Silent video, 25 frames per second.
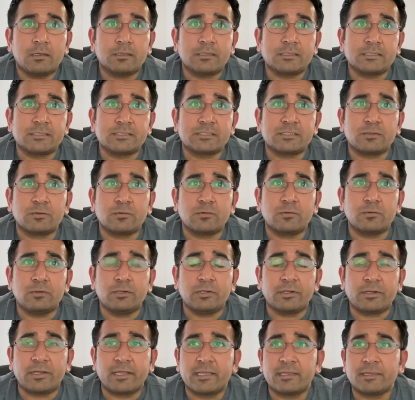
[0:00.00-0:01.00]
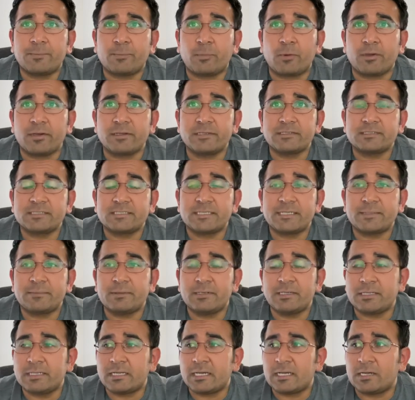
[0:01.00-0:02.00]
So looking at the points table
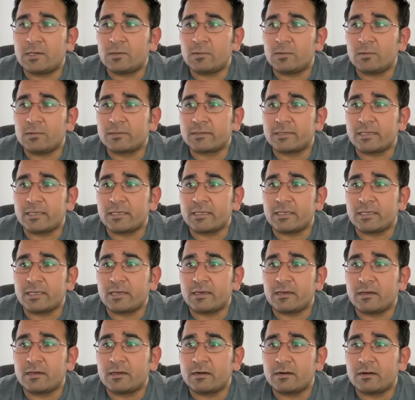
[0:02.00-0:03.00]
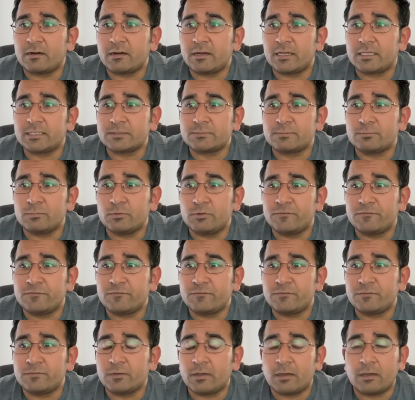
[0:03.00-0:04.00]
now, KKR has moved,
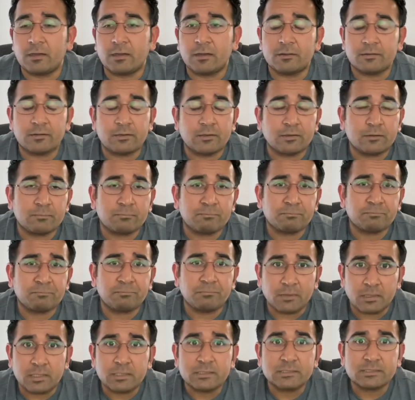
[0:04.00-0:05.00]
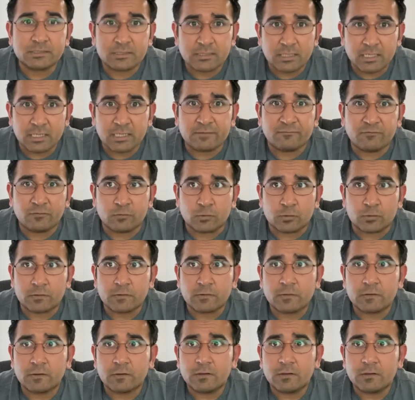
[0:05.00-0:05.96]
is still at fourth.